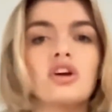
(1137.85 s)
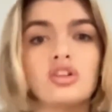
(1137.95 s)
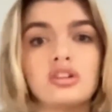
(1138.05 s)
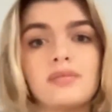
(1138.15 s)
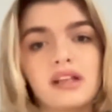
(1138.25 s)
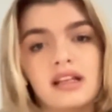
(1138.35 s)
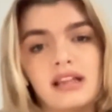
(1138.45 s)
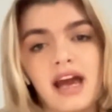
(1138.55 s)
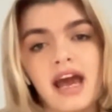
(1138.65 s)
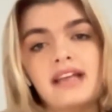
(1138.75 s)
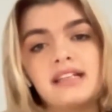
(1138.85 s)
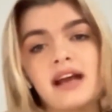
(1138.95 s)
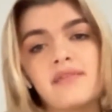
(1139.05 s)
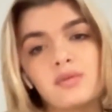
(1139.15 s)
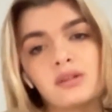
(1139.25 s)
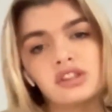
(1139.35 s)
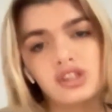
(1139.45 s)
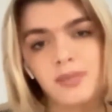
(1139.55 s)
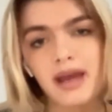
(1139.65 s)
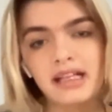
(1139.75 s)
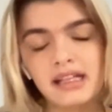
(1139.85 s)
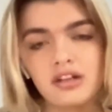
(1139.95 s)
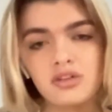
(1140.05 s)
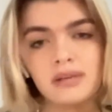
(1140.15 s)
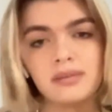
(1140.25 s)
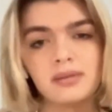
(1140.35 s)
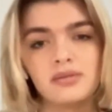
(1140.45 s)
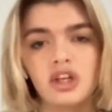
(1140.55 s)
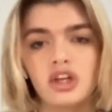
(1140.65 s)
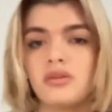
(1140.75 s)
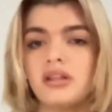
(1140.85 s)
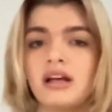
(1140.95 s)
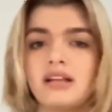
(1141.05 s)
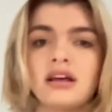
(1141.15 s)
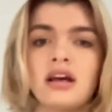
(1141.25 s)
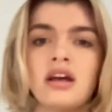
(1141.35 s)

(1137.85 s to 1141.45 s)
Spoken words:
got something in their head and everyone's just making that dream come true, and that's